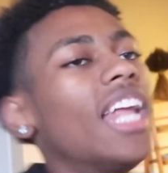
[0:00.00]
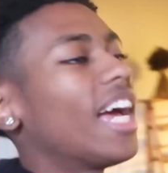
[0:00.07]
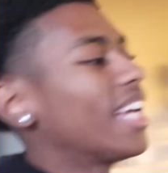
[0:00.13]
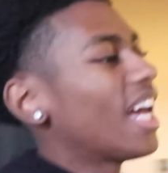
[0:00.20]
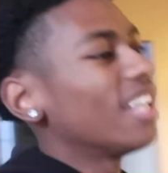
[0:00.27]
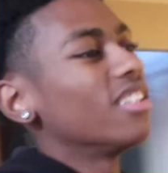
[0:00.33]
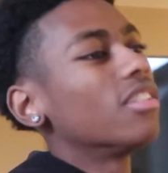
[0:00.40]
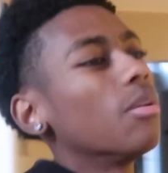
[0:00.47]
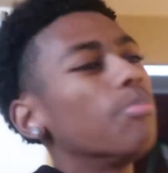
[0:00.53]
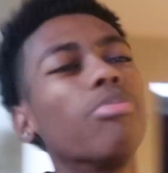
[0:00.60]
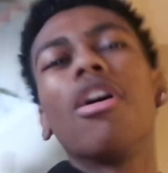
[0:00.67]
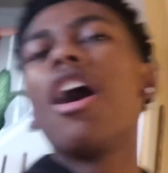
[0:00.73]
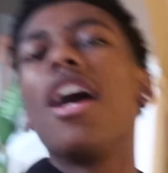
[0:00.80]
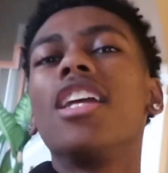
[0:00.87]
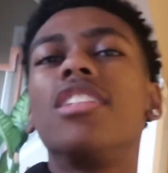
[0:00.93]
And I got a
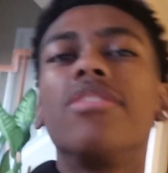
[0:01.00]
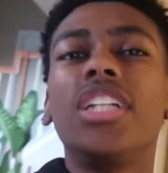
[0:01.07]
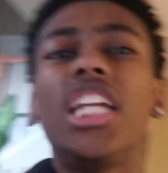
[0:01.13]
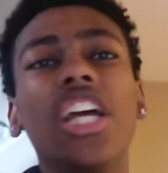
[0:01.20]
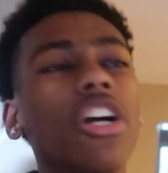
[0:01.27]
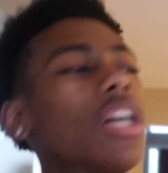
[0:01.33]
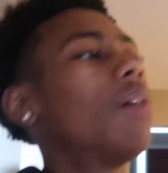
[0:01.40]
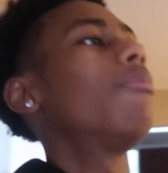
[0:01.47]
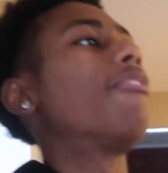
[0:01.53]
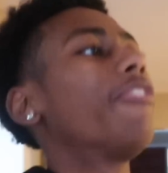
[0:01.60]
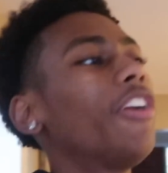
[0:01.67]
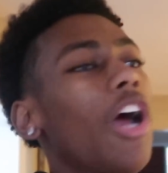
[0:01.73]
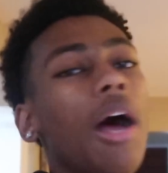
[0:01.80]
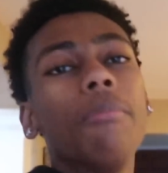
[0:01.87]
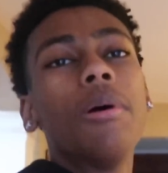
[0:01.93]
surprise video coming
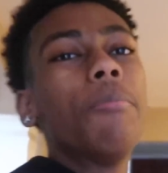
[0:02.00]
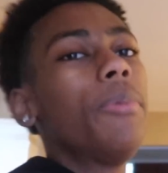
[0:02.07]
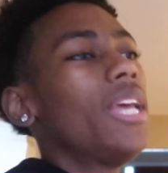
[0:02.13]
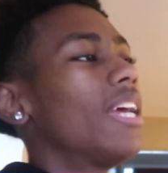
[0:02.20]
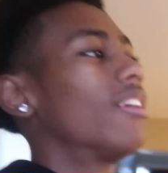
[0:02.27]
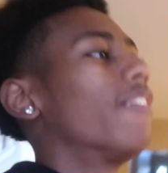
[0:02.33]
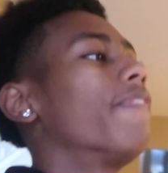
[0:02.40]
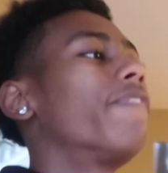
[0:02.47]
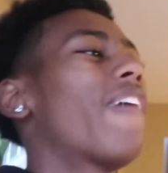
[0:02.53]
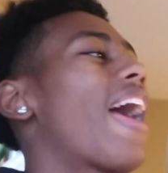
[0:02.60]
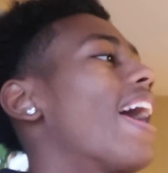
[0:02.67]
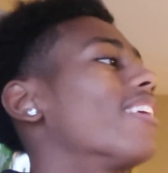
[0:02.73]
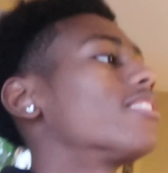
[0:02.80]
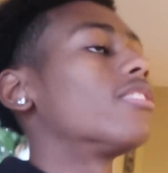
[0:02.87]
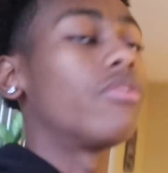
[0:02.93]
for y'all. I'm gonna be in the
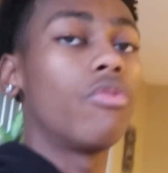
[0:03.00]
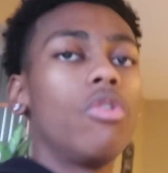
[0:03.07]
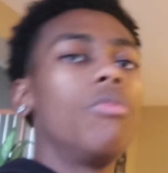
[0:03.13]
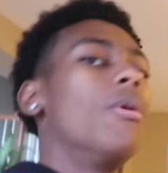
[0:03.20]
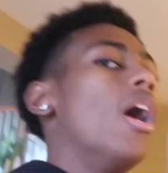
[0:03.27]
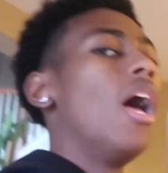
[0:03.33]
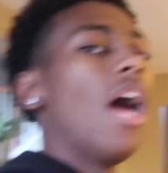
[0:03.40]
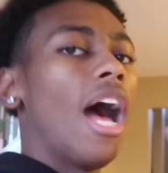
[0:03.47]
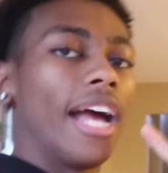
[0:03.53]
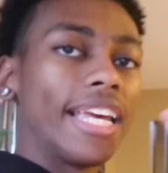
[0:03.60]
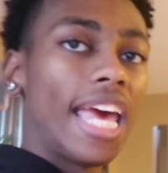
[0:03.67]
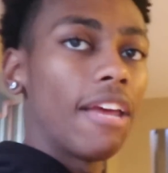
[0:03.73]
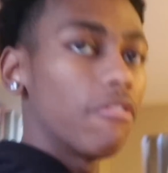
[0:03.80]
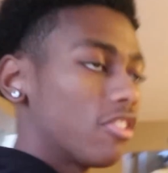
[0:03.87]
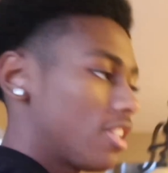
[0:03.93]
fastest whoop. I
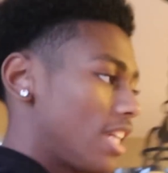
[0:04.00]
can't